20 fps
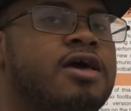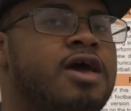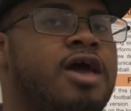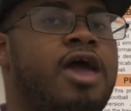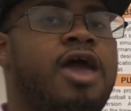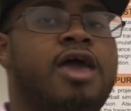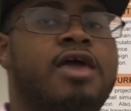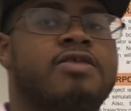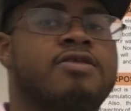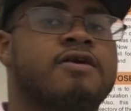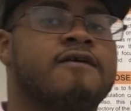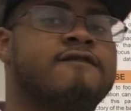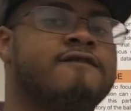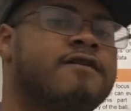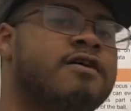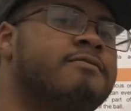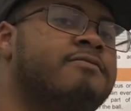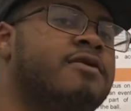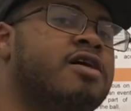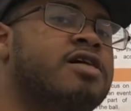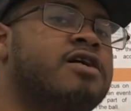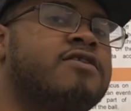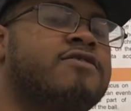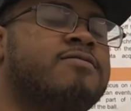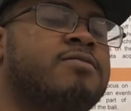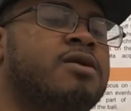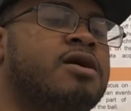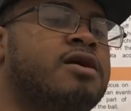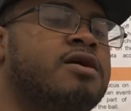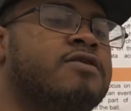the football
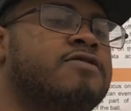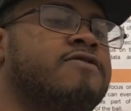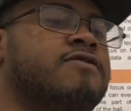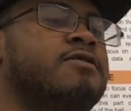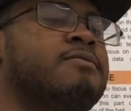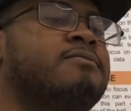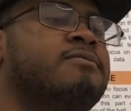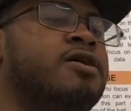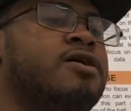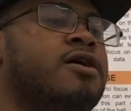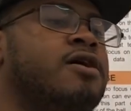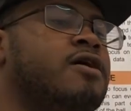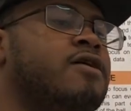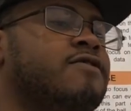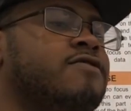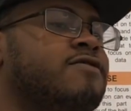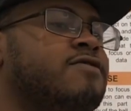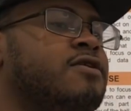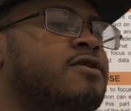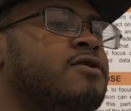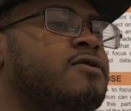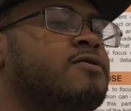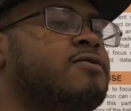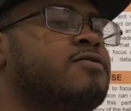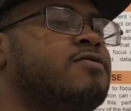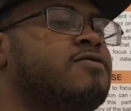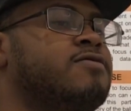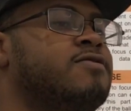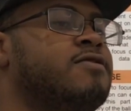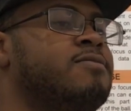experience, but also
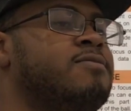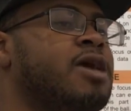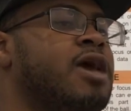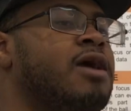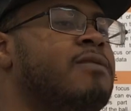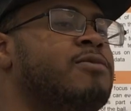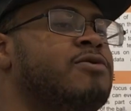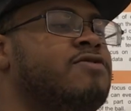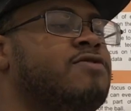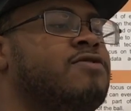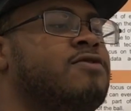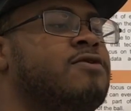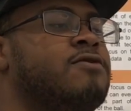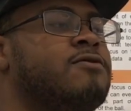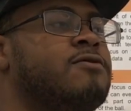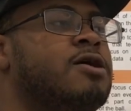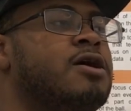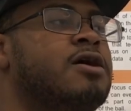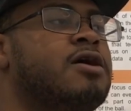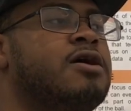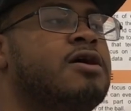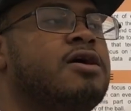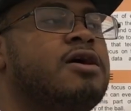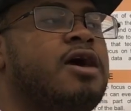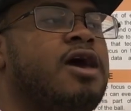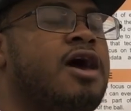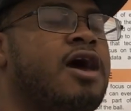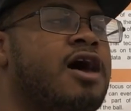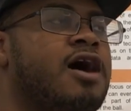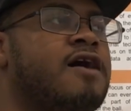to be able to
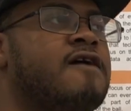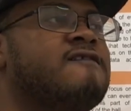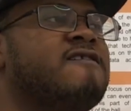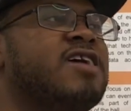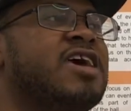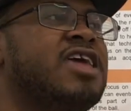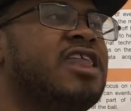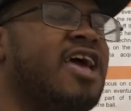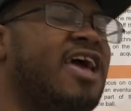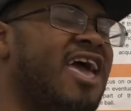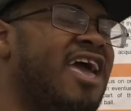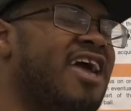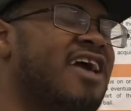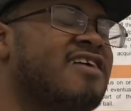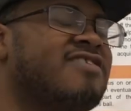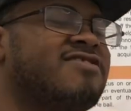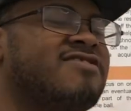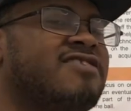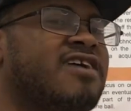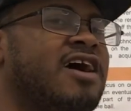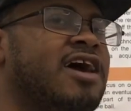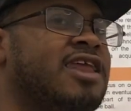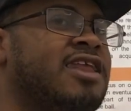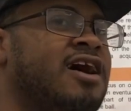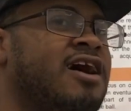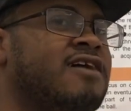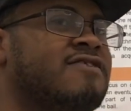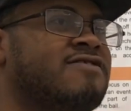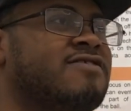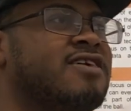have enhanced
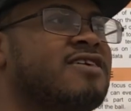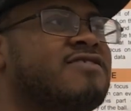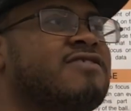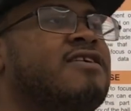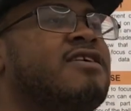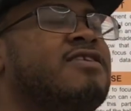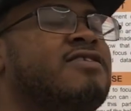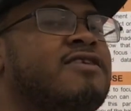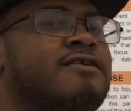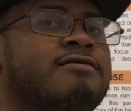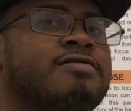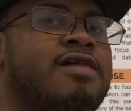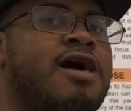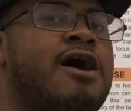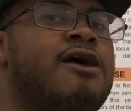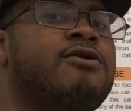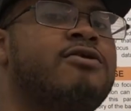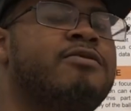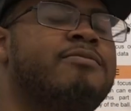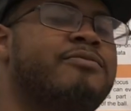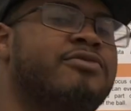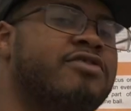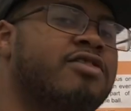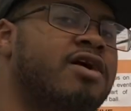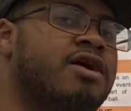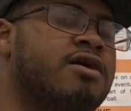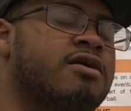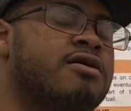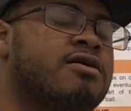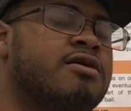diagnostics to allow the
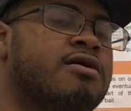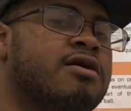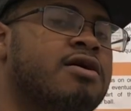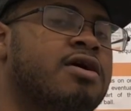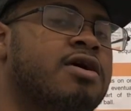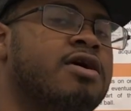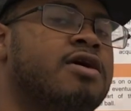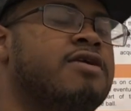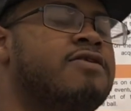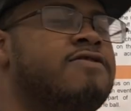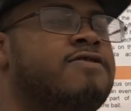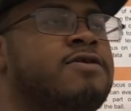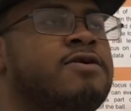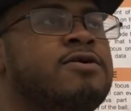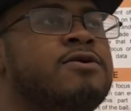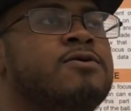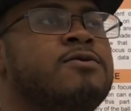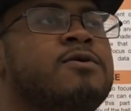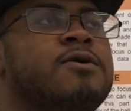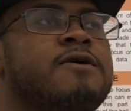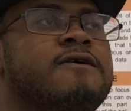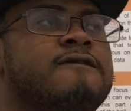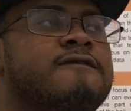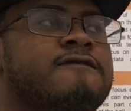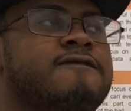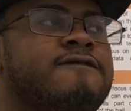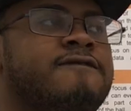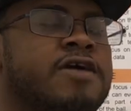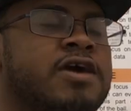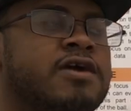player
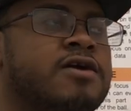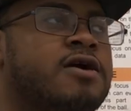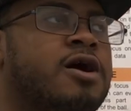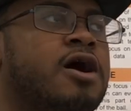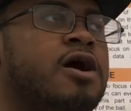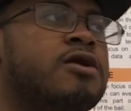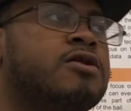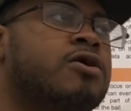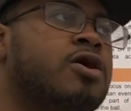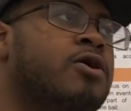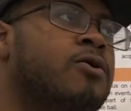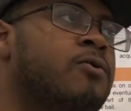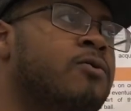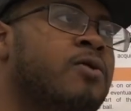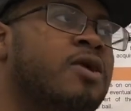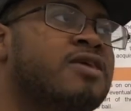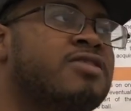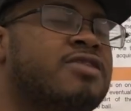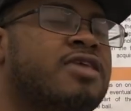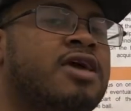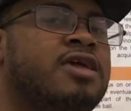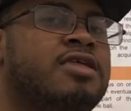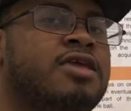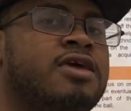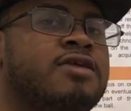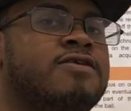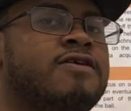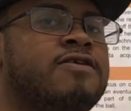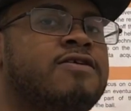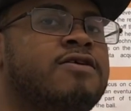to figure out what they
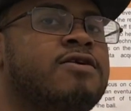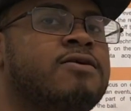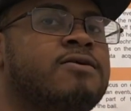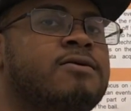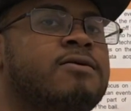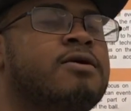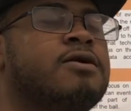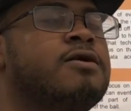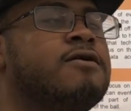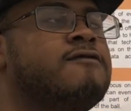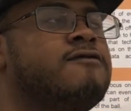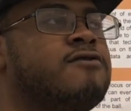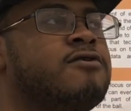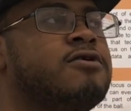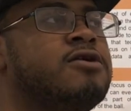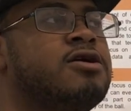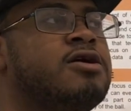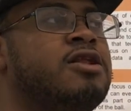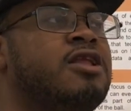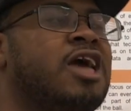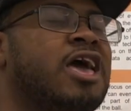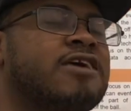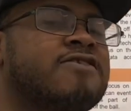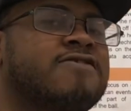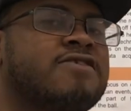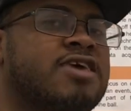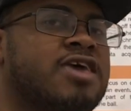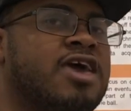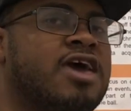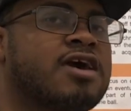need to do for their
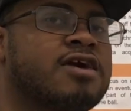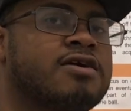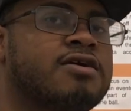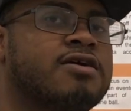next kick